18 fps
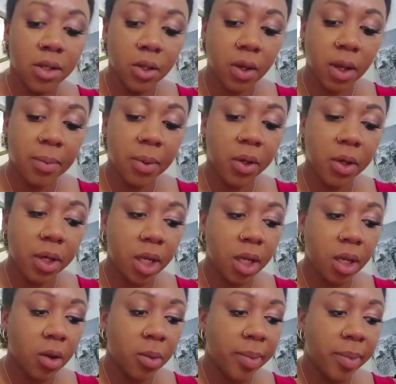And so I'm going
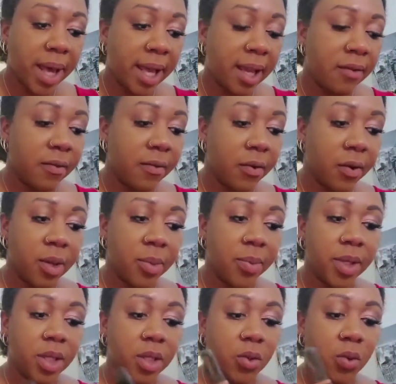to go back and forth
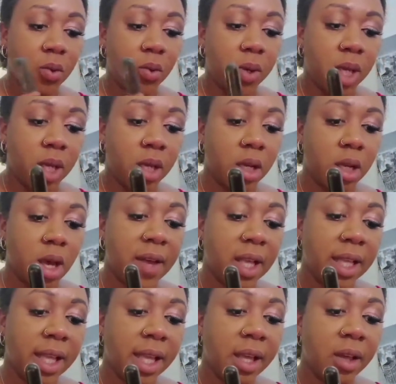between
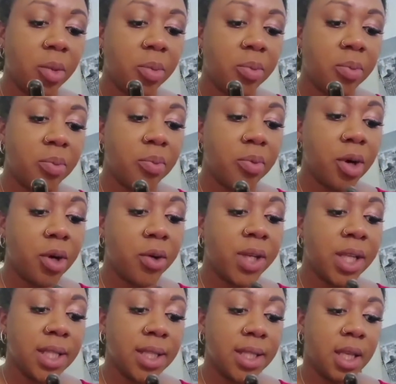LA Go Pro
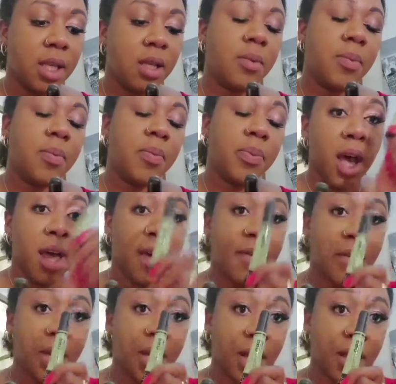Conceal. I
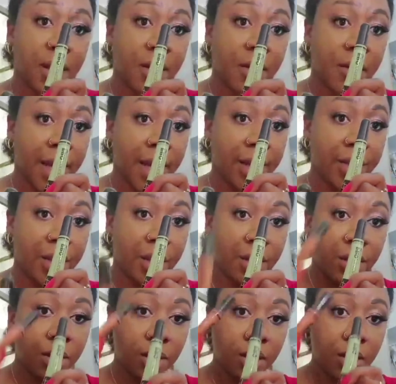have the color
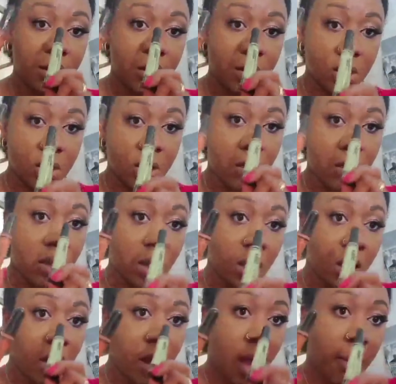corrections.
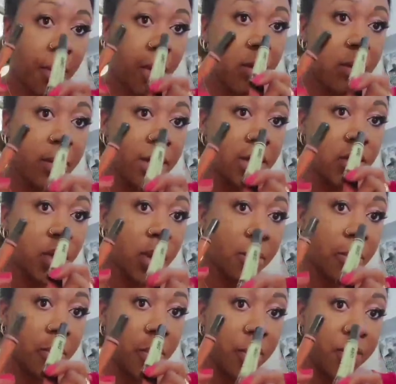I'm gonna go
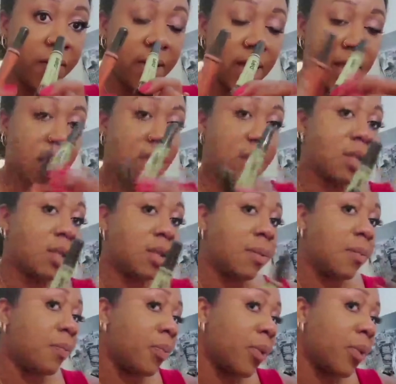between both of these.